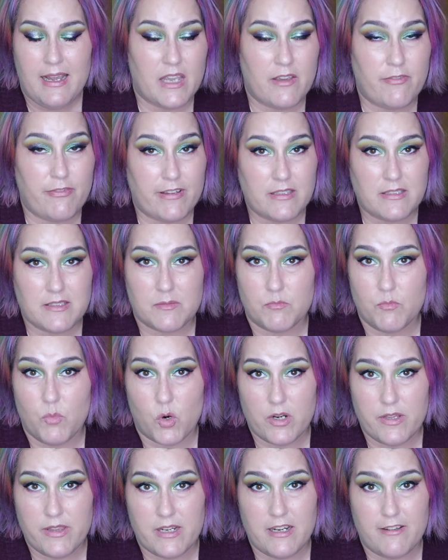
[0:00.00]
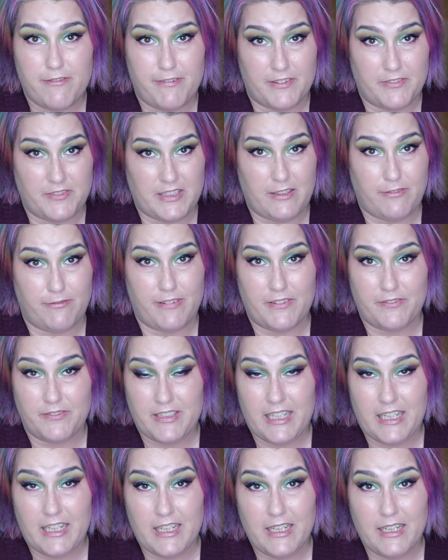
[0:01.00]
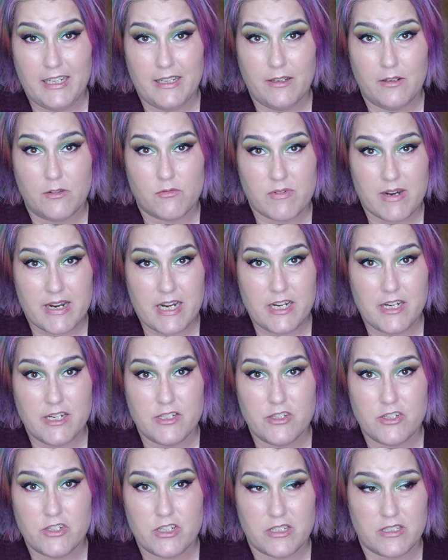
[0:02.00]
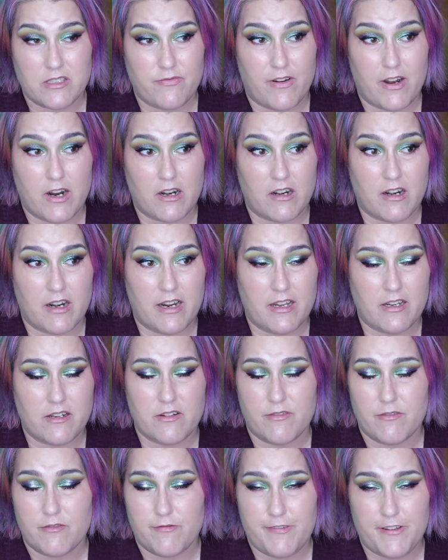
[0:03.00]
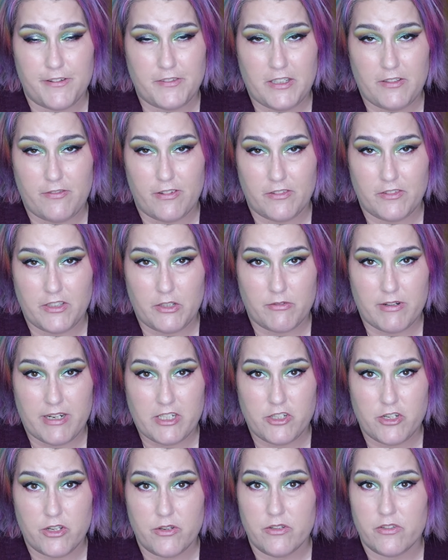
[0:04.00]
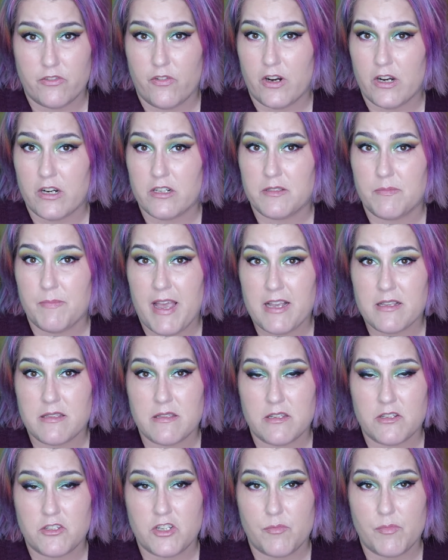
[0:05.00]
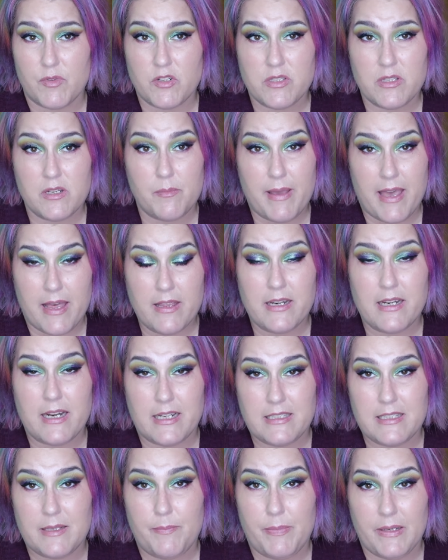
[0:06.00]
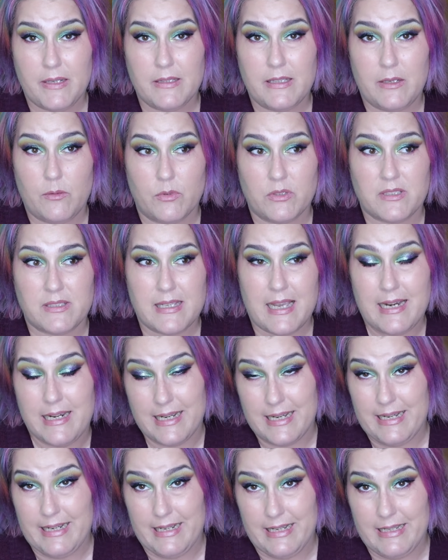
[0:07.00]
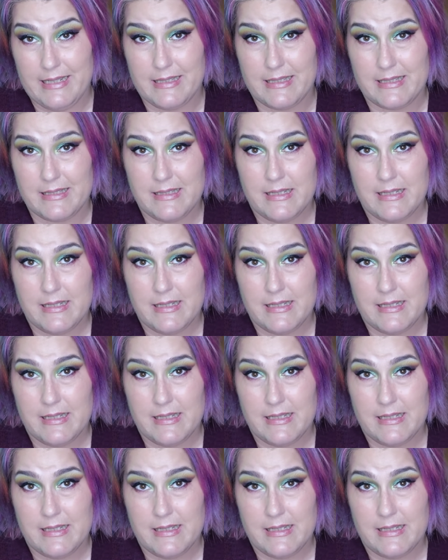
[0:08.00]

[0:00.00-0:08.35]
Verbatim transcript: If it's more than a 50-50 range as far, a uh, 50-50 ratio as far as mattes to shimmers in a palette, I typically will side-eye it